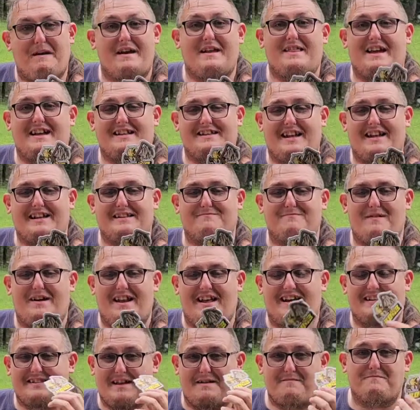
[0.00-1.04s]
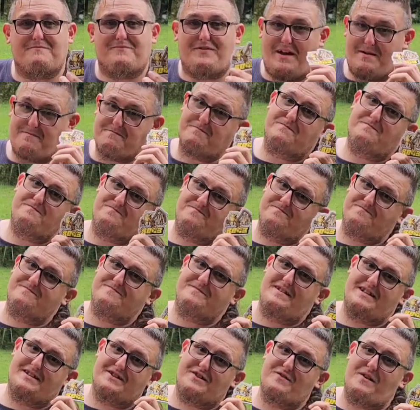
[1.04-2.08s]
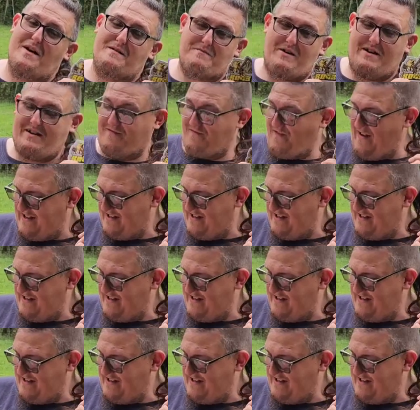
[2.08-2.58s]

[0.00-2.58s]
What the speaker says: man, that's badass. That's cool. I might have to